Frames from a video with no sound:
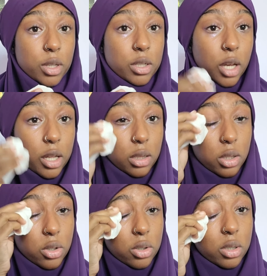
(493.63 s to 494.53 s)
I
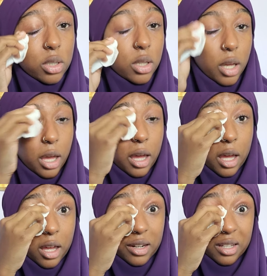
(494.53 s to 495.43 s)
literally
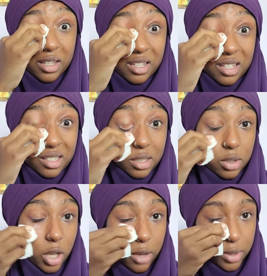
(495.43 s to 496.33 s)
had
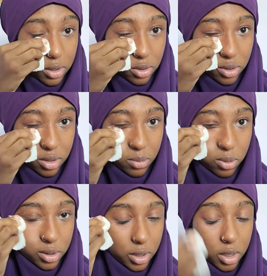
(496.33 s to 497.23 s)
such, I have such a great
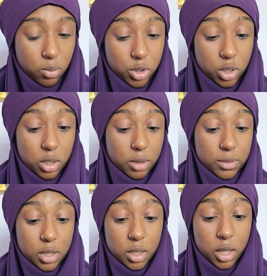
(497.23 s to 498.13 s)
support system, which
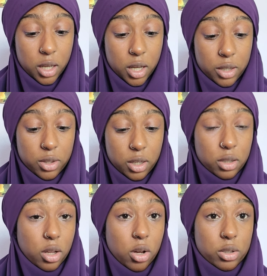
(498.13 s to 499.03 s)
alhamdulillah, I thank
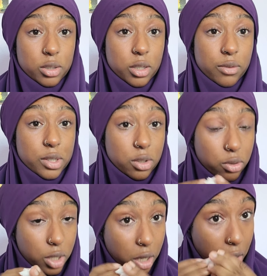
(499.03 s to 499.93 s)
Allah honestly every single
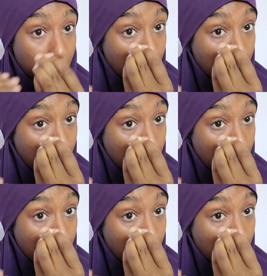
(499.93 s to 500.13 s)
day,